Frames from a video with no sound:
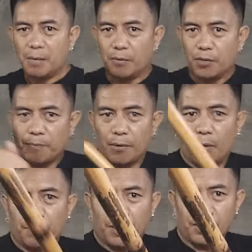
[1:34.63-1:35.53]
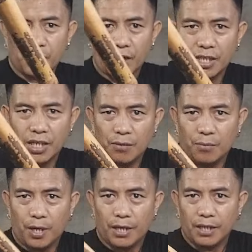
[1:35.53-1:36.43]
For example, I'm gonna strike here,
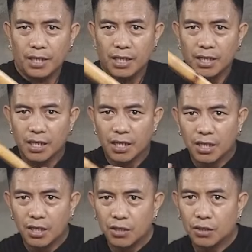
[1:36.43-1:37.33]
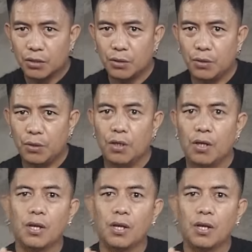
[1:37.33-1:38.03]
1, 2,